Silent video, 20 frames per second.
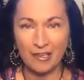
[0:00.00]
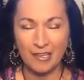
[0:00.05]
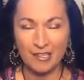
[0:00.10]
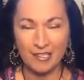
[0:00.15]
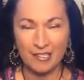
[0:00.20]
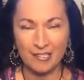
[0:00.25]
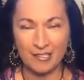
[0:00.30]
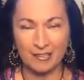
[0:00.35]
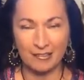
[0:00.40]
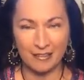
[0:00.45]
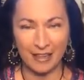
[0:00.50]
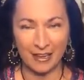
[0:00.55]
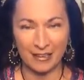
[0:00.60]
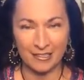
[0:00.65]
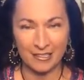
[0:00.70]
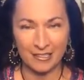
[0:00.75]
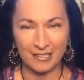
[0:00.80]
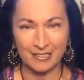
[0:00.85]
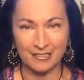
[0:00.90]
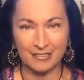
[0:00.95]

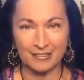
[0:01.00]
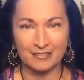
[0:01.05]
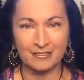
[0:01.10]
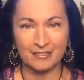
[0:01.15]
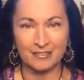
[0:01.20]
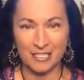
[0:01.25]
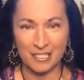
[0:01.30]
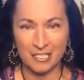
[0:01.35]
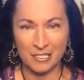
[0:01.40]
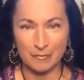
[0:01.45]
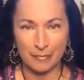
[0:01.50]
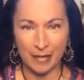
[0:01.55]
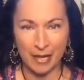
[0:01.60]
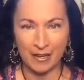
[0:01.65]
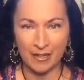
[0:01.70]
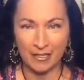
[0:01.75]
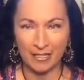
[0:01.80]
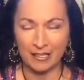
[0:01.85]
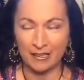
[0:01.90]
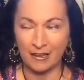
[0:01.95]
selected this body,